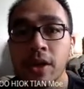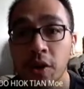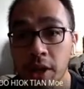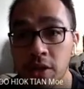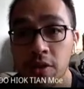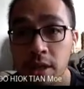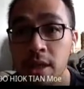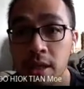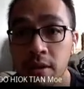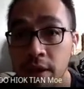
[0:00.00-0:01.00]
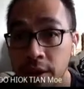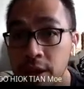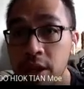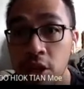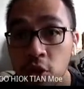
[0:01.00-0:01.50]
Okay, so this is a very
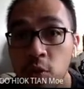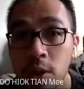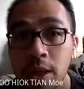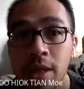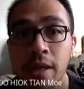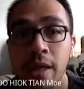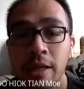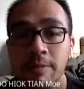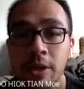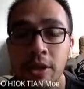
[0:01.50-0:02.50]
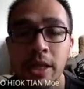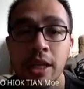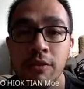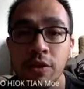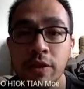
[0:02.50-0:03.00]
new word, especially
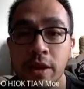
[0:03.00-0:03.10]
if you've